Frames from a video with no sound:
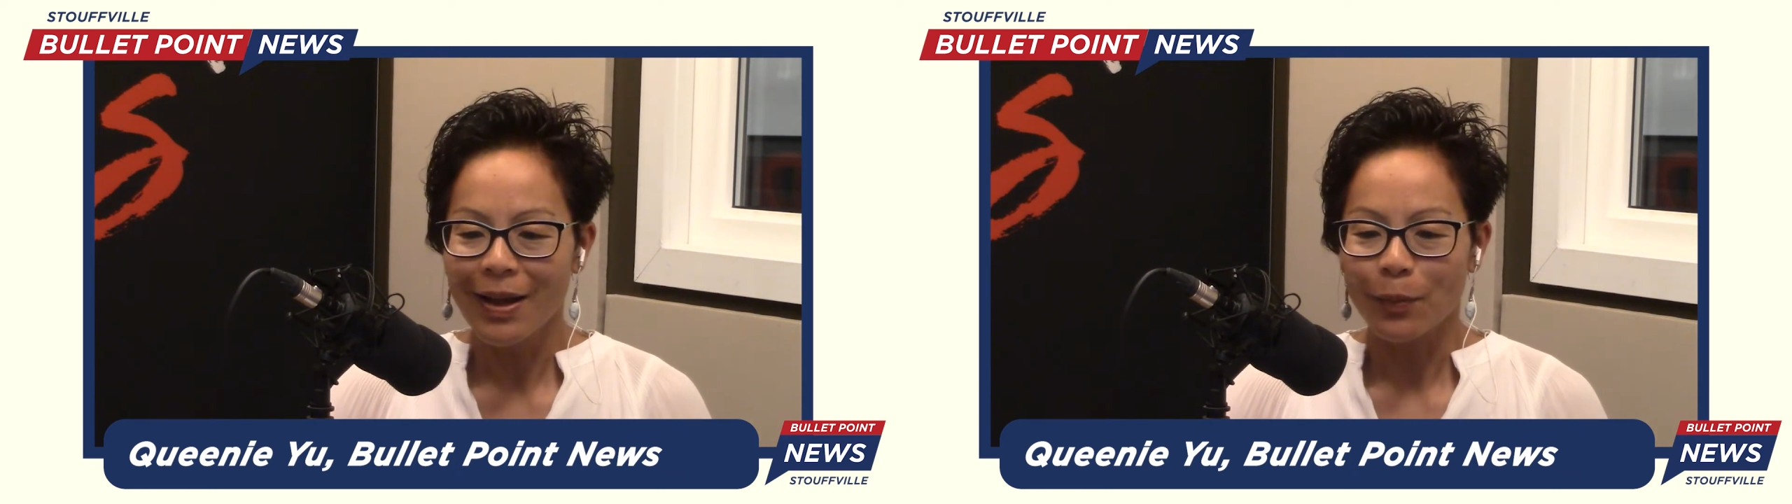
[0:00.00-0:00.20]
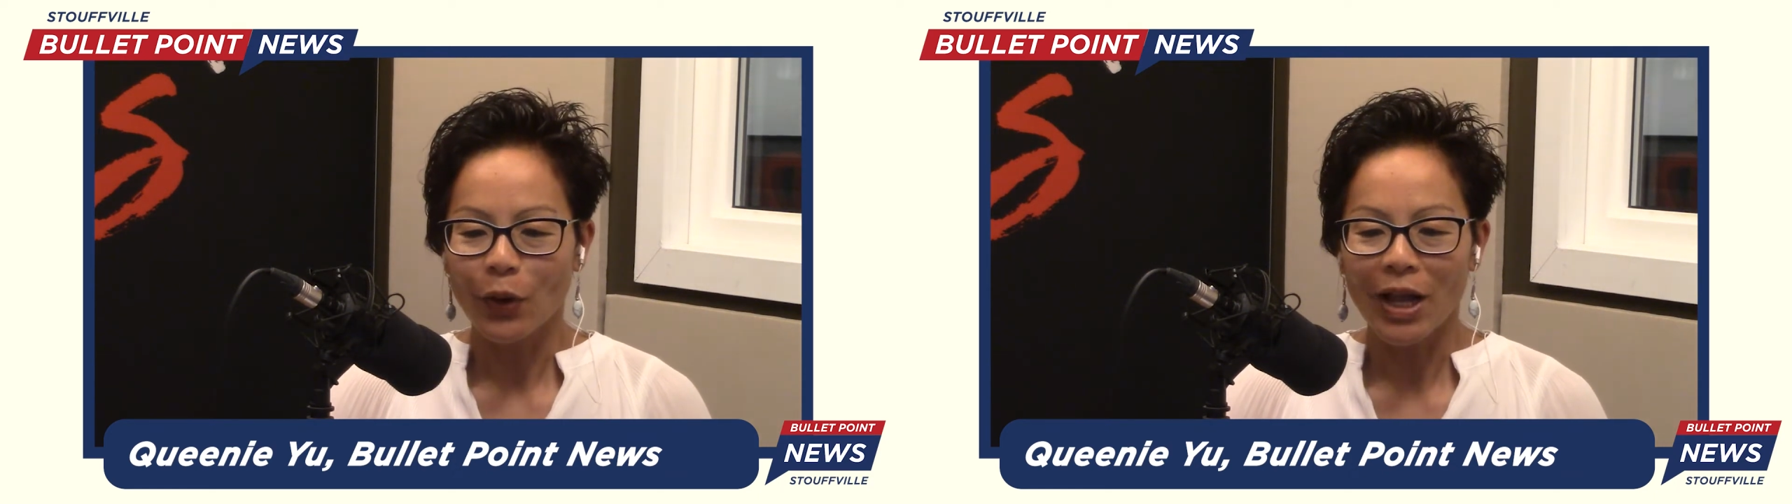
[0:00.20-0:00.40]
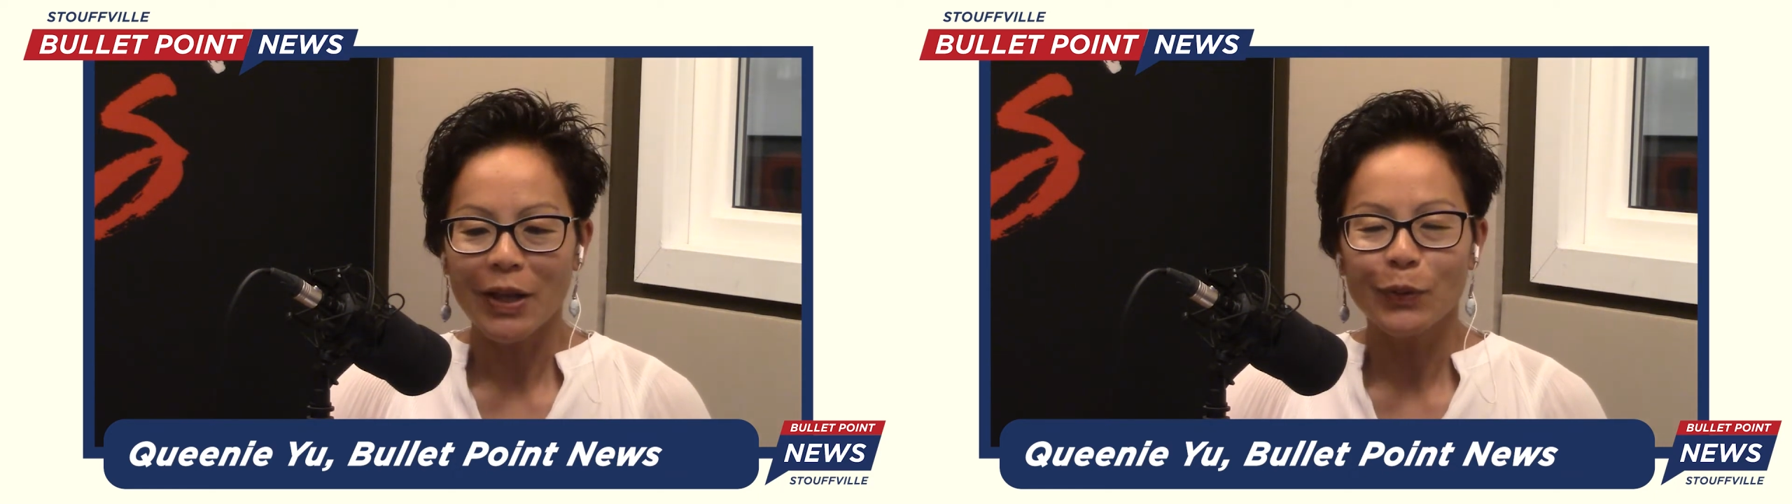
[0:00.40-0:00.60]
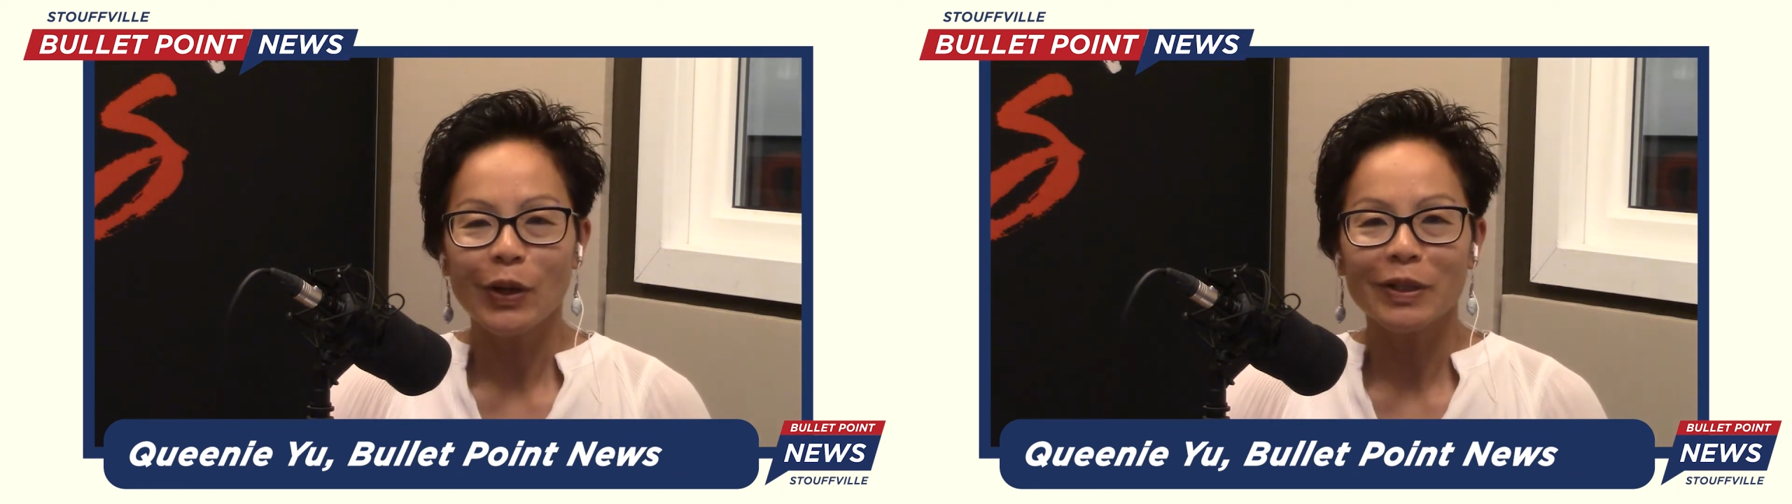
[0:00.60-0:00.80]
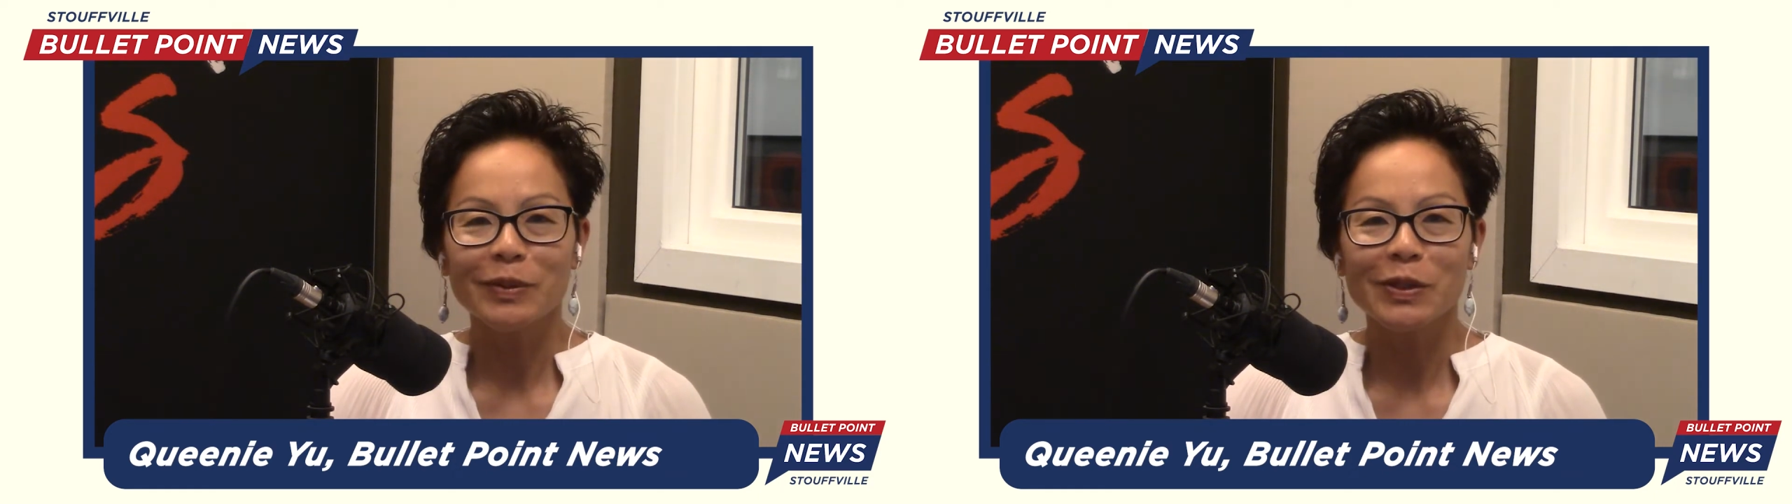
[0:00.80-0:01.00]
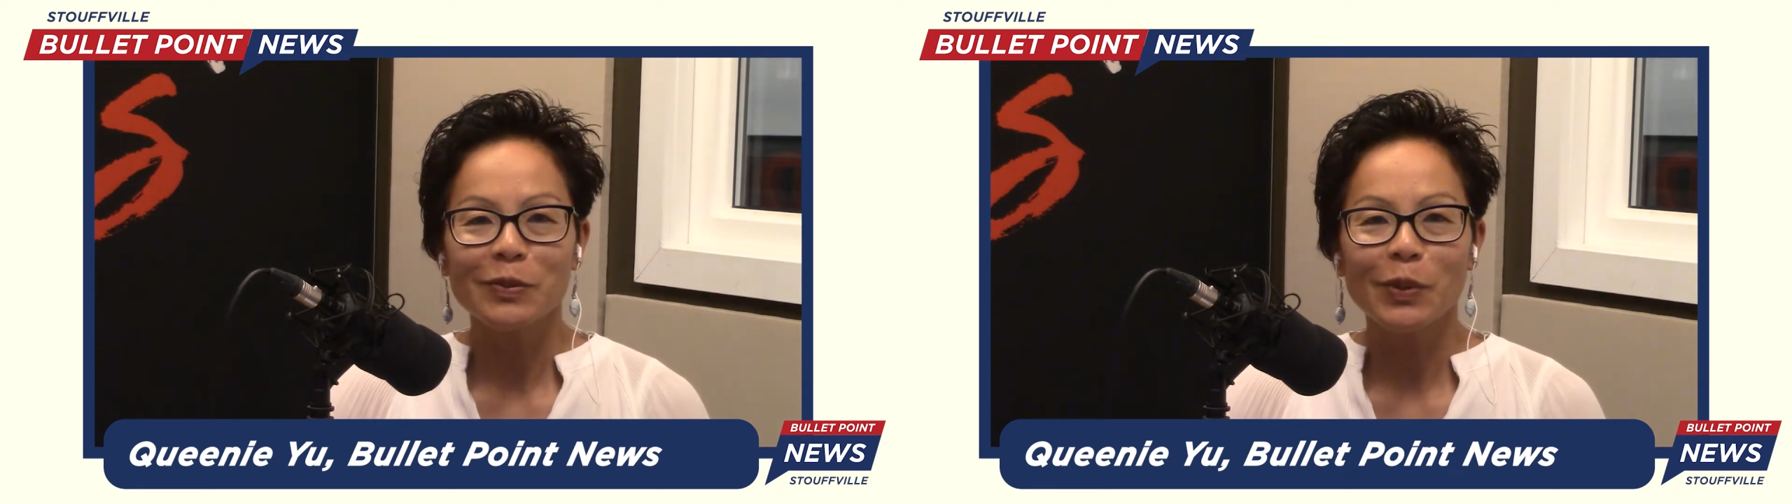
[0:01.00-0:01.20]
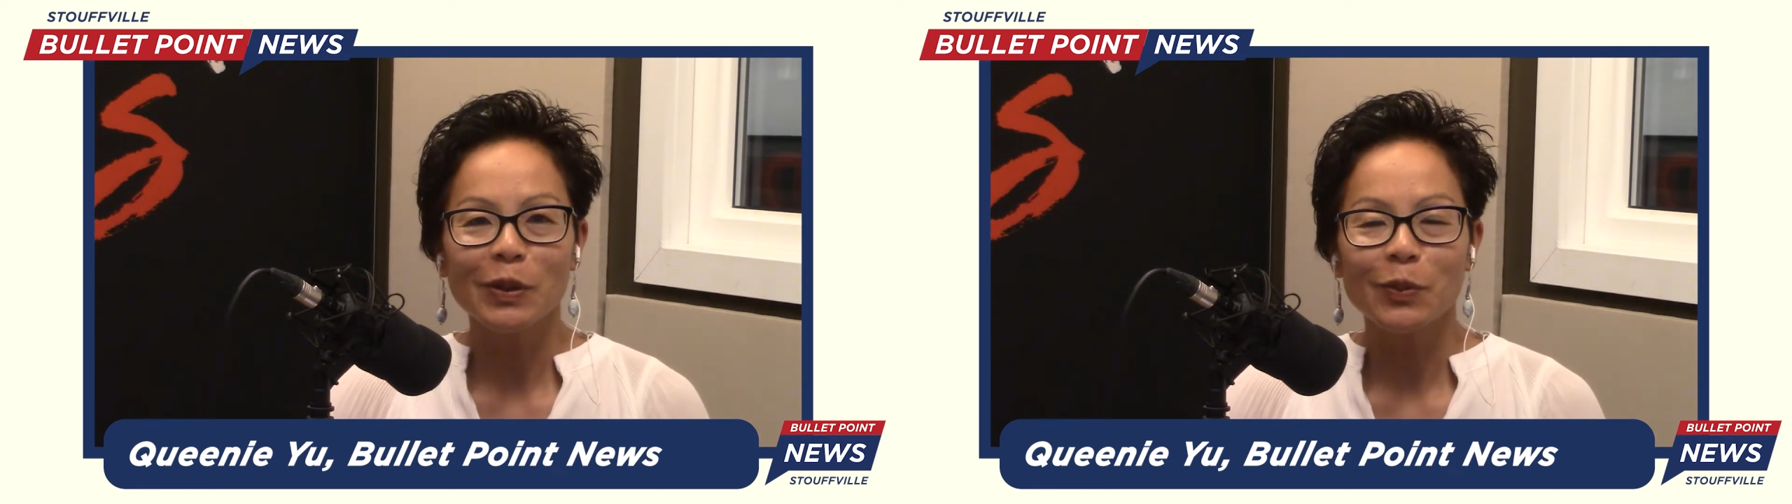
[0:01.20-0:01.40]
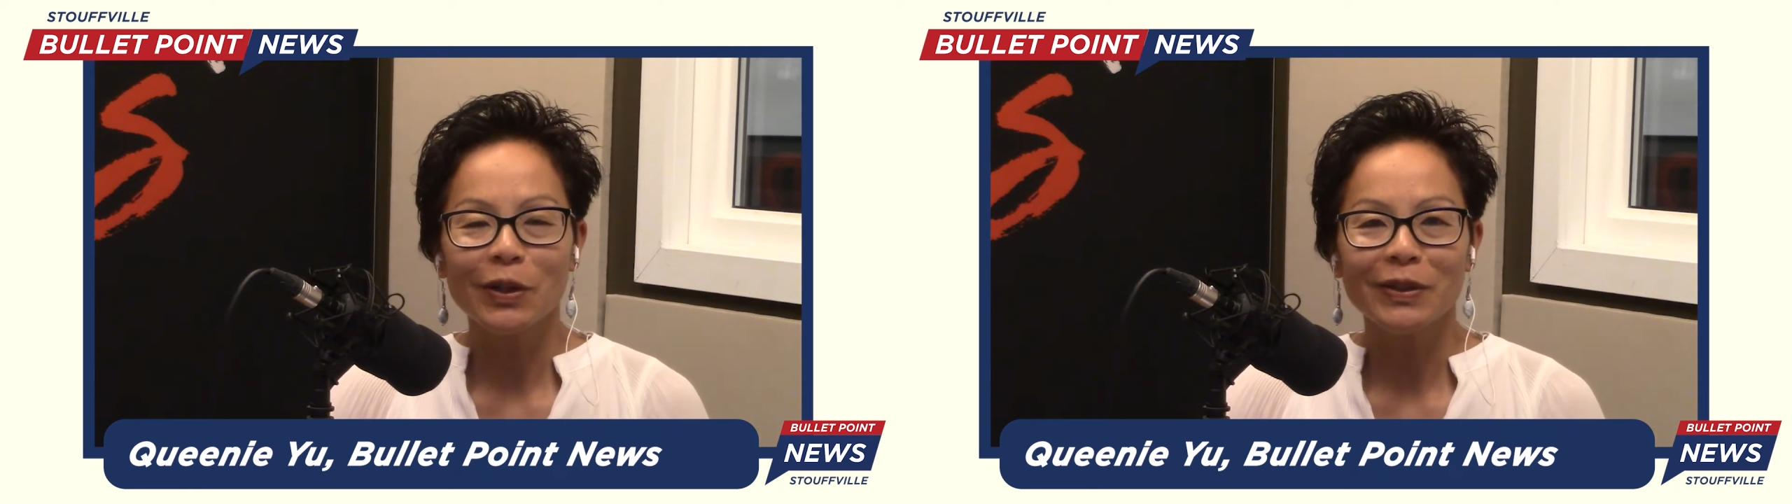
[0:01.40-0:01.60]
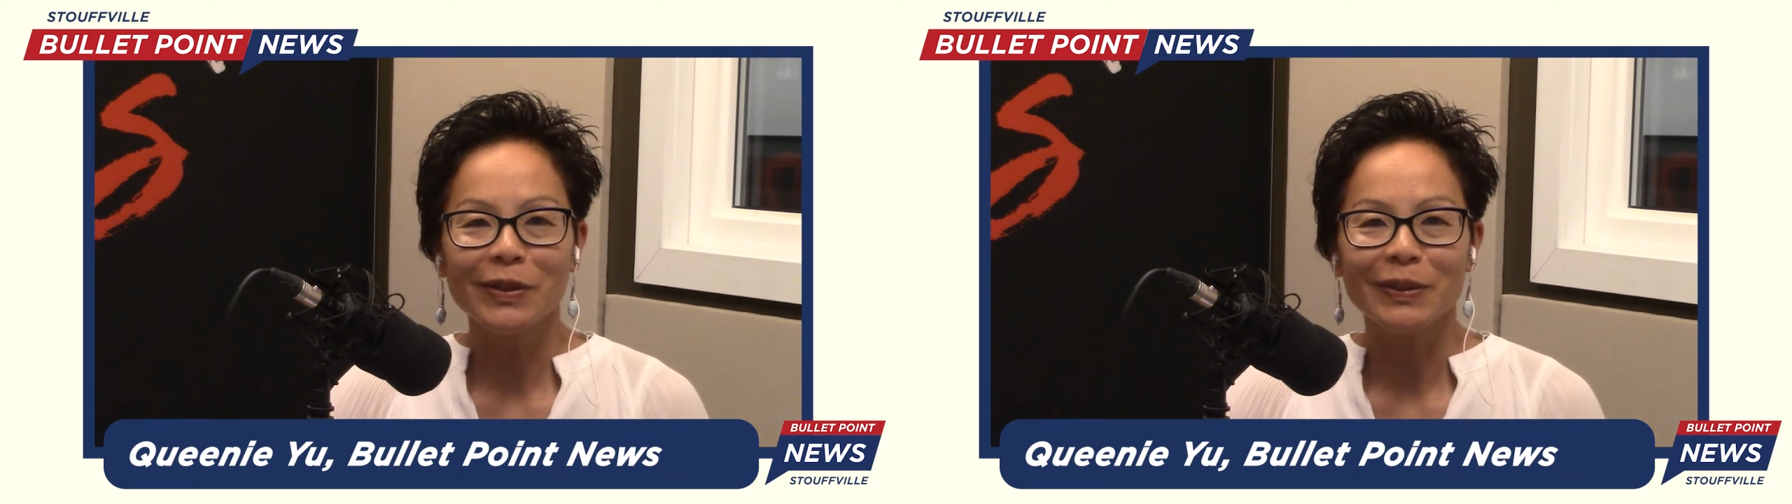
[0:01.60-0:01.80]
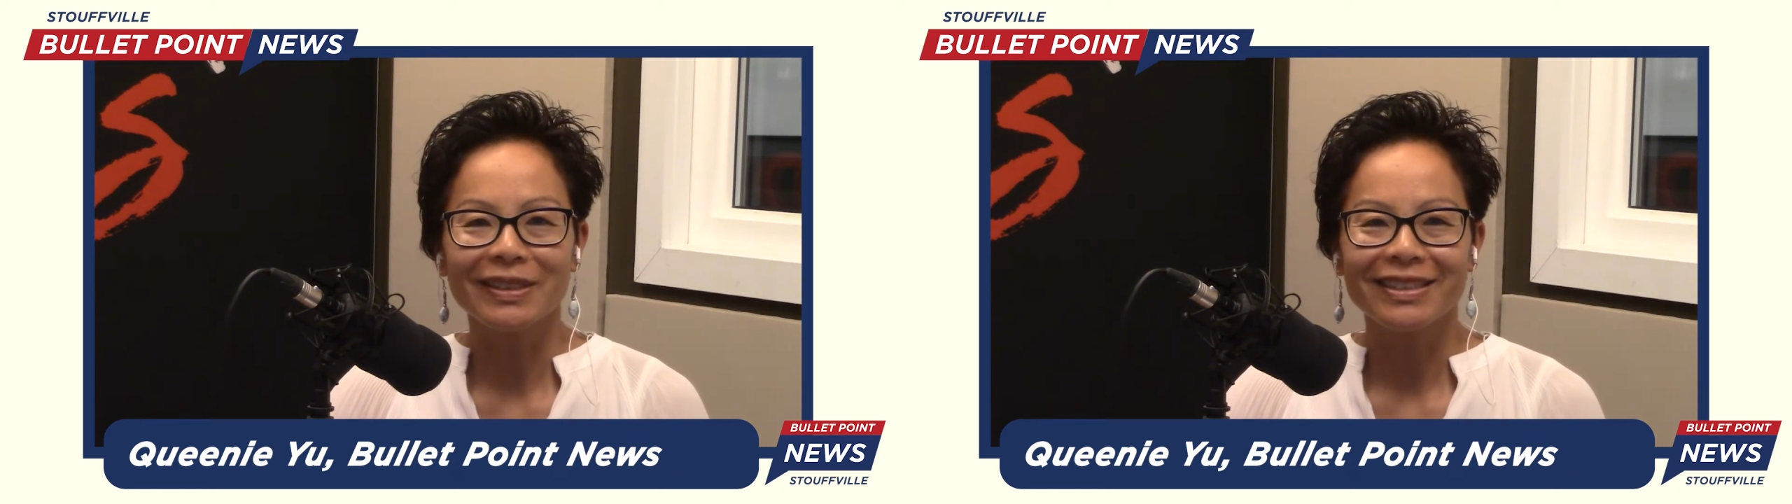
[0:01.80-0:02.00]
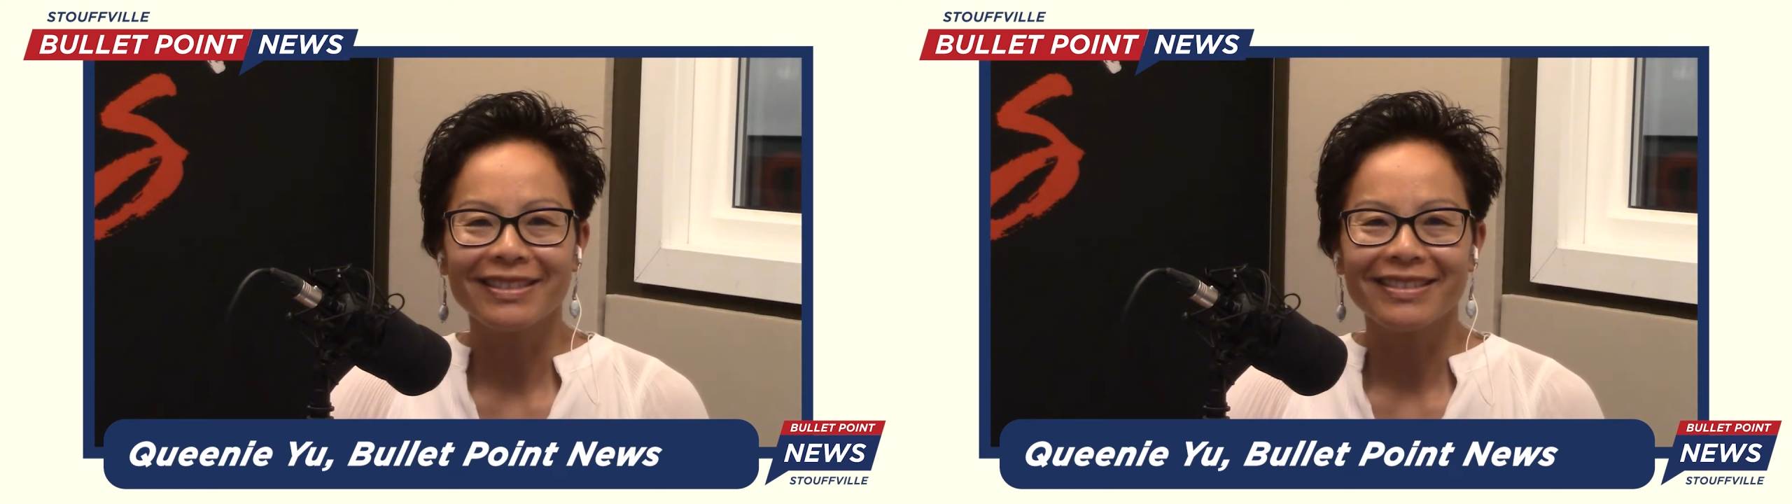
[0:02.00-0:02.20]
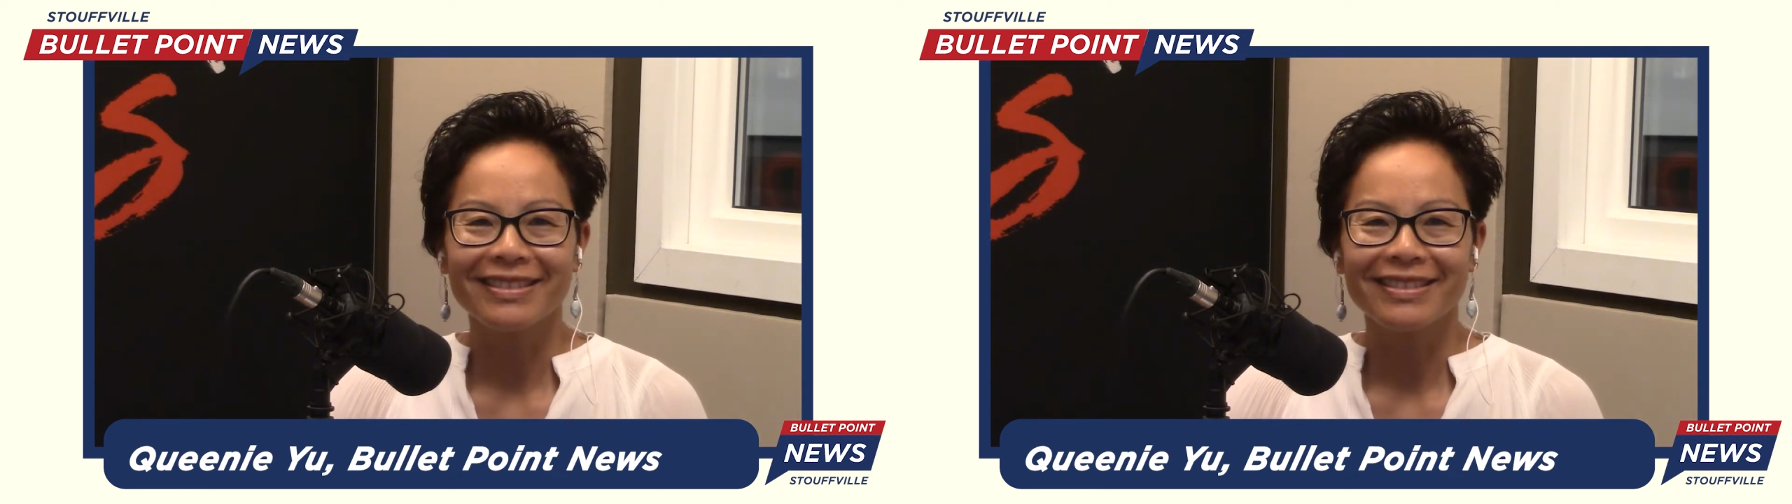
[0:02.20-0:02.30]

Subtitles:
Brad, welcome to Bullet Point News.